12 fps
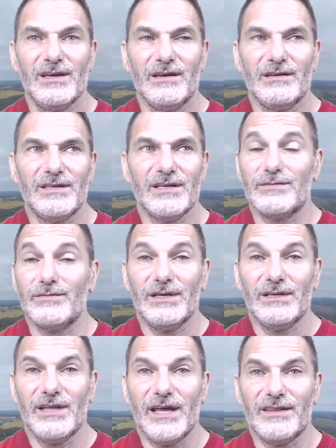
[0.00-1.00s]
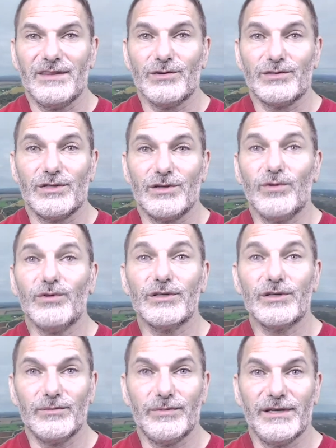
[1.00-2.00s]
It doesn't mean that those are the only
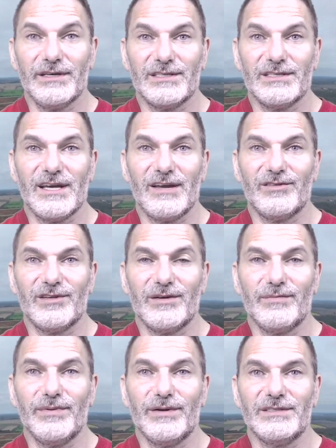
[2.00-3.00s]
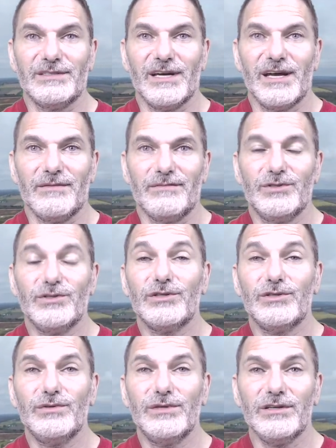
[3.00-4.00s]
good places out there, but uh, do
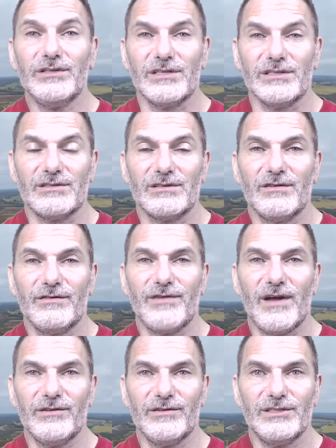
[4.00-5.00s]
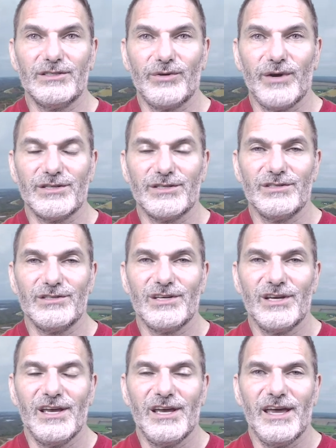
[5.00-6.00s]
your due diligence. Follow these
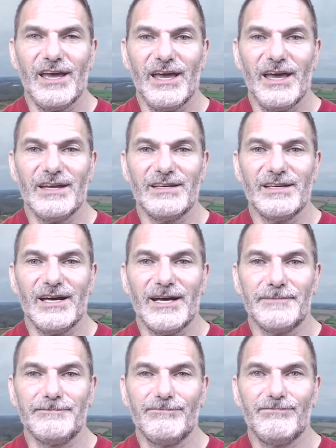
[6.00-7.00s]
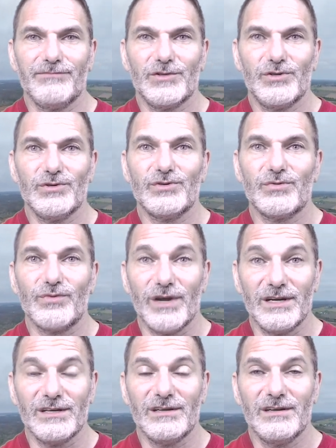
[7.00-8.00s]
questions and um, choose the
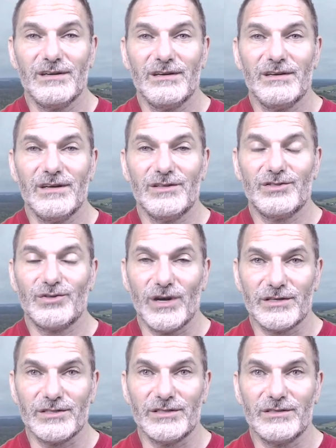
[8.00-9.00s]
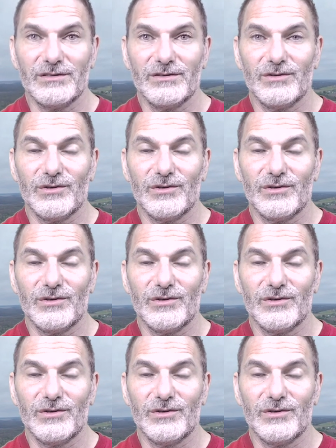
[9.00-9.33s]
right instructor